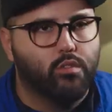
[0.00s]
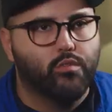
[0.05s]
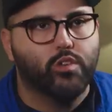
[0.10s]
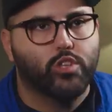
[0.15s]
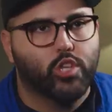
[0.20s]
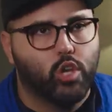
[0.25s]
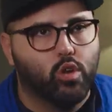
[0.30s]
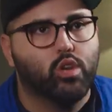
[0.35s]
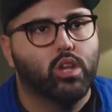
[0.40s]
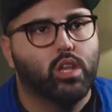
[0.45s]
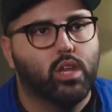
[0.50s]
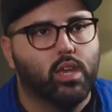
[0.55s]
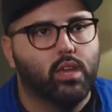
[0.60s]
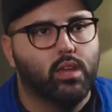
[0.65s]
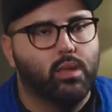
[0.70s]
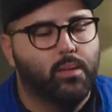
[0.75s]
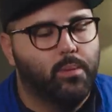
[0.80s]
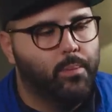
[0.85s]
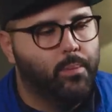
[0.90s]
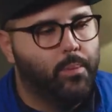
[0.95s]
or a fraternity,
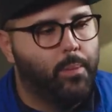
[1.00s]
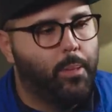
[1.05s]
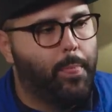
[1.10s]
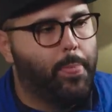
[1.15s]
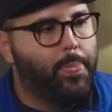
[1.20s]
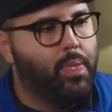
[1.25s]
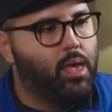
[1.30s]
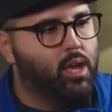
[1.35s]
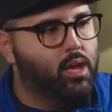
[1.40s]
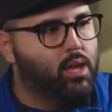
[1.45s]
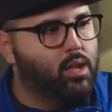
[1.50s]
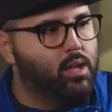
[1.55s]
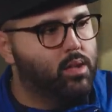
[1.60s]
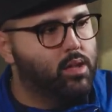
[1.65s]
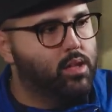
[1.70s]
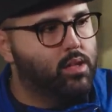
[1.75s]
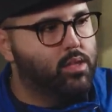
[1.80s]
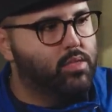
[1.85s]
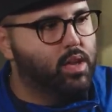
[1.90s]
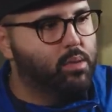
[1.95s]

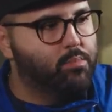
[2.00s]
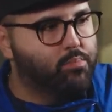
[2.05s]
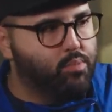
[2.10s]
they